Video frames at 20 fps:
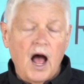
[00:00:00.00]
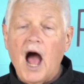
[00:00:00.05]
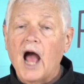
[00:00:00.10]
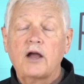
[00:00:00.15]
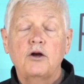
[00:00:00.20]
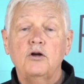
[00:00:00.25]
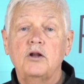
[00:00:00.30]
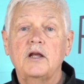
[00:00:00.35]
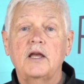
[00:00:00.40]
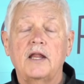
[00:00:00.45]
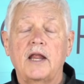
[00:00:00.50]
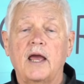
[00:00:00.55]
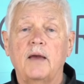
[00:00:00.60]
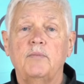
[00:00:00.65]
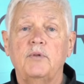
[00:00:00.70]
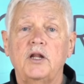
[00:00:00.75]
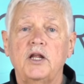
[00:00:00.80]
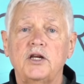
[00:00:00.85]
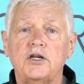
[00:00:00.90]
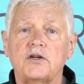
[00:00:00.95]
I couldn't get
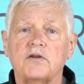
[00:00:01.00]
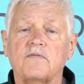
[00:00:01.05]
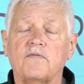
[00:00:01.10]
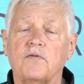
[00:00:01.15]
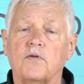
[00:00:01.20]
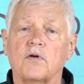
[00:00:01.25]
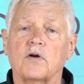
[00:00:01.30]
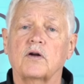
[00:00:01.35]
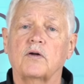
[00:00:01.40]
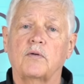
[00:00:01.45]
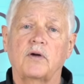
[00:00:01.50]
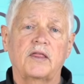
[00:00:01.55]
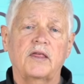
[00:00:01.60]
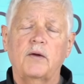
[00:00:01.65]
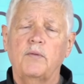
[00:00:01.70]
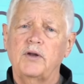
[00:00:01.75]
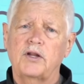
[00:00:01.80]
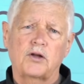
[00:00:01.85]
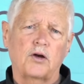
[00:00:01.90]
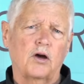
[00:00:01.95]
ammunition for it. I
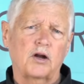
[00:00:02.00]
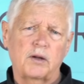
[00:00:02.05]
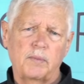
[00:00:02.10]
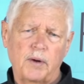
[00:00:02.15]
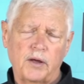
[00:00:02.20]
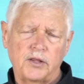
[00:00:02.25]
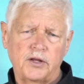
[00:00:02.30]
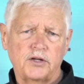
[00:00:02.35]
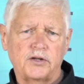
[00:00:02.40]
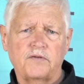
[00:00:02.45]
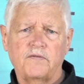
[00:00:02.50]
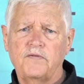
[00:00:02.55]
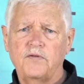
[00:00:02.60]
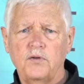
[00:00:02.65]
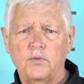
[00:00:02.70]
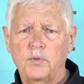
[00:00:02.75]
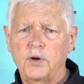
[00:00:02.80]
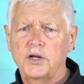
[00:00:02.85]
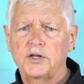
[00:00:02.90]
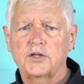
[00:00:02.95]
think we talked about this a
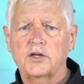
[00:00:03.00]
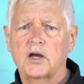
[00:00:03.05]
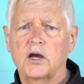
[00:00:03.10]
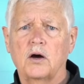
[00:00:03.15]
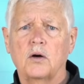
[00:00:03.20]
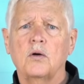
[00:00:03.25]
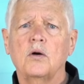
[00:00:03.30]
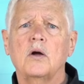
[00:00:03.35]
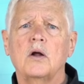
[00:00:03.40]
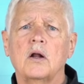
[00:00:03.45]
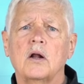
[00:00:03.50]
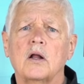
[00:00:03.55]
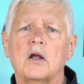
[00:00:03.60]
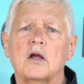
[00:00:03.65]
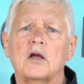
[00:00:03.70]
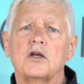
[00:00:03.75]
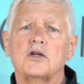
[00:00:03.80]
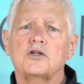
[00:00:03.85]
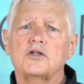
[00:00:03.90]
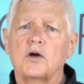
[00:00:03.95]
few weeks ago.
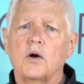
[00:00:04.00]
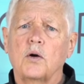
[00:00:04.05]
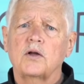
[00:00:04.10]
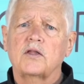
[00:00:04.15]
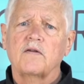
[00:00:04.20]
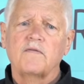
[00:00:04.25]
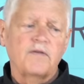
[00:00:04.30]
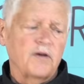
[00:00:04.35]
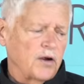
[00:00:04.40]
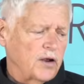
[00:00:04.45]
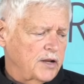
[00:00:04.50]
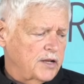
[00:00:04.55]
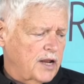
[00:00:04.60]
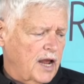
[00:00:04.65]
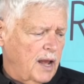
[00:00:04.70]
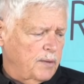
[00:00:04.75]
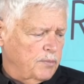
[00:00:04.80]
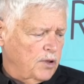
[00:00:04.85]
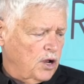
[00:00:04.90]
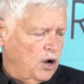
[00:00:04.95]
So at the very
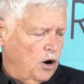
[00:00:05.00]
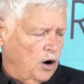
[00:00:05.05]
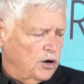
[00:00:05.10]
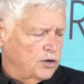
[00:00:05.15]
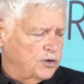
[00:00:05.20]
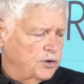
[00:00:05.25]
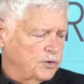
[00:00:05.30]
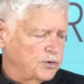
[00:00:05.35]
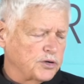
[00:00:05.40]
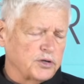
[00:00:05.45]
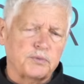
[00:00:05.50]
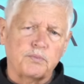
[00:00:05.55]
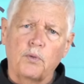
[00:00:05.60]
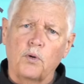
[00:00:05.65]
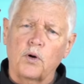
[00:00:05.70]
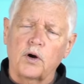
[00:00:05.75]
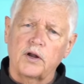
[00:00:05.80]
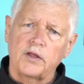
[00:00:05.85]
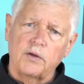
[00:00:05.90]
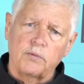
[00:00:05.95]
time the cartridge was
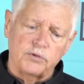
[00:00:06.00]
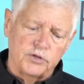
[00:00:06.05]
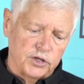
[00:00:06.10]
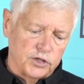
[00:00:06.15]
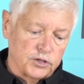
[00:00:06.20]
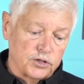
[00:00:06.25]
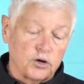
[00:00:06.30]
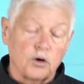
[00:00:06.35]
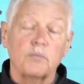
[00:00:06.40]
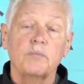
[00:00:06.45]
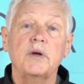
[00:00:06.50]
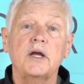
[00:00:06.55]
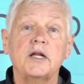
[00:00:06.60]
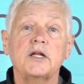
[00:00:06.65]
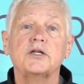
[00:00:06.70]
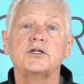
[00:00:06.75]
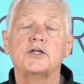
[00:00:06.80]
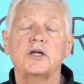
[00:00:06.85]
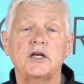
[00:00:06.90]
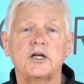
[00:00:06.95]
born, and there was this
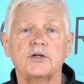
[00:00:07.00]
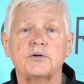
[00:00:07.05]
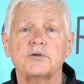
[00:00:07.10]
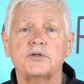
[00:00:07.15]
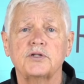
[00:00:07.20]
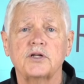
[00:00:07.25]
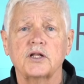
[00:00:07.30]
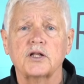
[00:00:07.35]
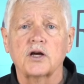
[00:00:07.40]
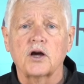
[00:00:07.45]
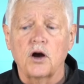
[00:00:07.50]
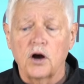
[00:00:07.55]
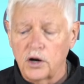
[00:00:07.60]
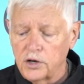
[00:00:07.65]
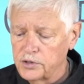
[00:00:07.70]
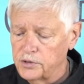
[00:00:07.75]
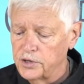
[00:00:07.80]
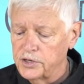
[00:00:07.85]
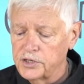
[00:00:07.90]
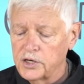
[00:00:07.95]
tremendous interest in the
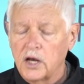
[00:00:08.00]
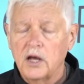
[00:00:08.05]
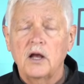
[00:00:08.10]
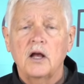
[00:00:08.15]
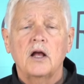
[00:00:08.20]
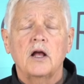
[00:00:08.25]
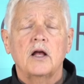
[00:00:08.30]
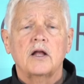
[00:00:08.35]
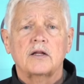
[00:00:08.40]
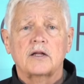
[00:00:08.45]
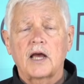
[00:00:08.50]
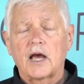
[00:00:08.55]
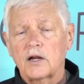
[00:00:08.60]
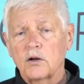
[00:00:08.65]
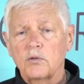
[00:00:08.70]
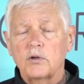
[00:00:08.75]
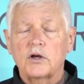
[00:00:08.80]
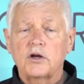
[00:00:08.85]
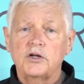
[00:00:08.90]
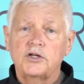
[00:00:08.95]
cartridge, not
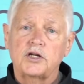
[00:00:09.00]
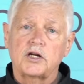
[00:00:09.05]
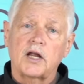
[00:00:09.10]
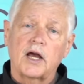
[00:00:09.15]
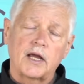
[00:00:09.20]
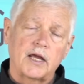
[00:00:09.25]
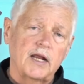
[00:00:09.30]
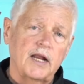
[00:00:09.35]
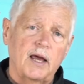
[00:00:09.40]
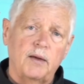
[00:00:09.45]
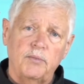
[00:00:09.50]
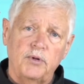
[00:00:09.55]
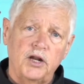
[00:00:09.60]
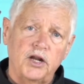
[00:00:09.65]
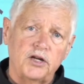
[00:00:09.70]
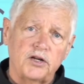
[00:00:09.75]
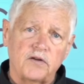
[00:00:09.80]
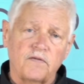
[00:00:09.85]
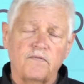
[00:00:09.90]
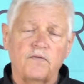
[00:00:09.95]
only could you not get
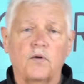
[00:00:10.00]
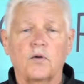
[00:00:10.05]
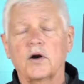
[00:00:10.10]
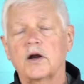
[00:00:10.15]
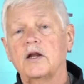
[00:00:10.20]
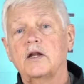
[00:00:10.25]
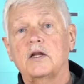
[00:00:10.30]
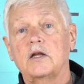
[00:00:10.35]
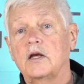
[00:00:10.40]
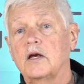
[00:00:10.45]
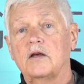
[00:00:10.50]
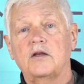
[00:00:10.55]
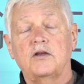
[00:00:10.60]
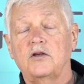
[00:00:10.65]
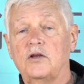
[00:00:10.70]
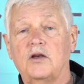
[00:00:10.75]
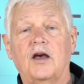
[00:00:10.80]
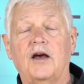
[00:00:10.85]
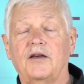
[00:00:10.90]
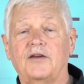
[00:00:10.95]
ammunition for it,
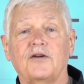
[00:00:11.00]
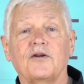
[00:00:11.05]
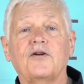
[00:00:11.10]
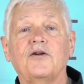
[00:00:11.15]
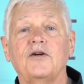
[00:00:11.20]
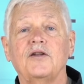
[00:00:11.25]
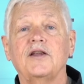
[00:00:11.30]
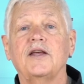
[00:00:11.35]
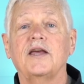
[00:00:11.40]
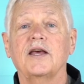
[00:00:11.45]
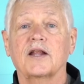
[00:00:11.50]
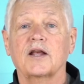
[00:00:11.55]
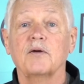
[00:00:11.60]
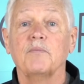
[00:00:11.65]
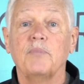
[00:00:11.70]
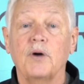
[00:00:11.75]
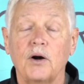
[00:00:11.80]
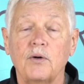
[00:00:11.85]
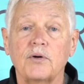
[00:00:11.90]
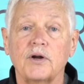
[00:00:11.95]
you couldn't get
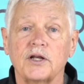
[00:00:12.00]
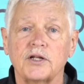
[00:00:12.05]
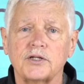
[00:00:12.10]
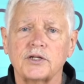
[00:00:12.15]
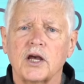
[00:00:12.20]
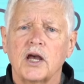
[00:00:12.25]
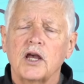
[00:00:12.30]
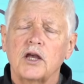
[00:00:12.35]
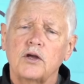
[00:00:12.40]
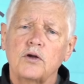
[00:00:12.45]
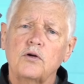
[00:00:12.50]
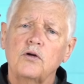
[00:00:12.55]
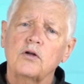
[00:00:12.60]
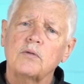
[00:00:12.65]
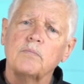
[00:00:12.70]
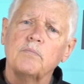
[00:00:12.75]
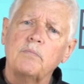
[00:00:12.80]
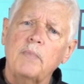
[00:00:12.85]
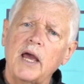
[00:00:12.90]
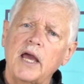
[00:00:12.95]
components. You
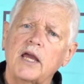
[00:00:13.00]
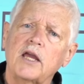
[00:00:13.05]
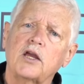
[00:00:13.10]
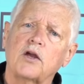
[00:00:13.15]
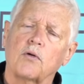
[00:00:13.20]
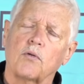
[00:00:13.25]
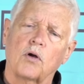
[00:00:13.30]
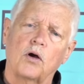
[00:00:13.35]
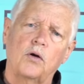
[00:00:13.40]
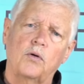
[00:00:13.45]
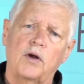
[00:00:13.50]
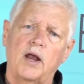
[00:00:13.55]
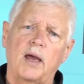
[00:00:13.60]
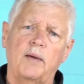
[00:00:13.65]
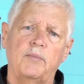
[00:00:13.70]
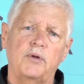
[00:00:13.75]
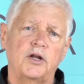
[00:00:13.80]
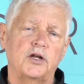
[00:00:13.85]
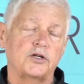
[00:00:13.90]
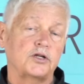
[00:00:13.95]
couldn't make your own
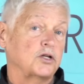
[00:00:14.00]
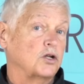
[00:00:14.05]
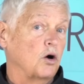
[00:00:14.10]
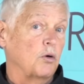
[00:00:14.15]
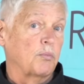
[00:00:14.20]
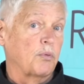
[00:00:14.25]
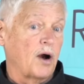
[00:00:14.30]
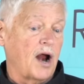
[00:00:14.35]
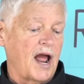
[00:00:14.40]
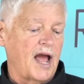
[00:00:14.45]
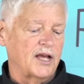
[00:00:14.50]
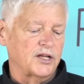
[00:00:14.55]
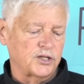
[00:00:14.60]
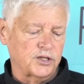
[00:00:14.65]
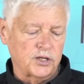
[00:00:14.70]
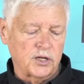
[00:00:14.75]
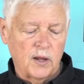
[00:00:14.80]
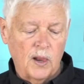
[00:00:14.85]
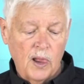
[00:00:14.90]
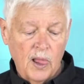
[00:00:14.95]
ammunition, no brass.